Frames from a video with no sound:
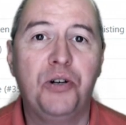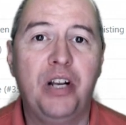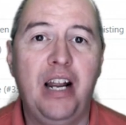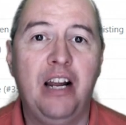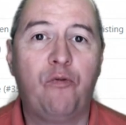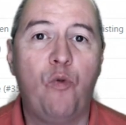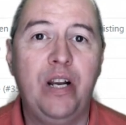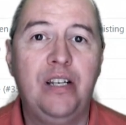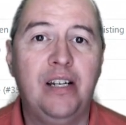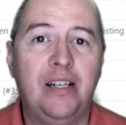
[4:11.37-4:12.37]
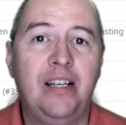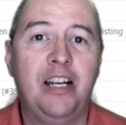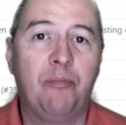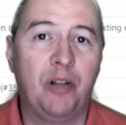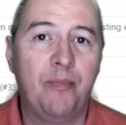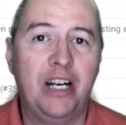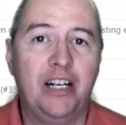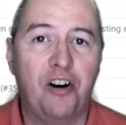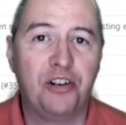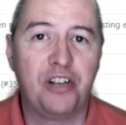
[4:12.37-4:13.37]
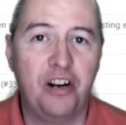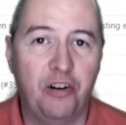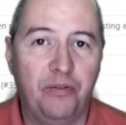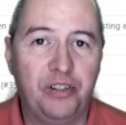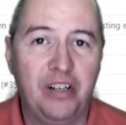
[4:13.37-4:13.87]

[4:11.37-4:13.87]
if we didn't implement it ourselves.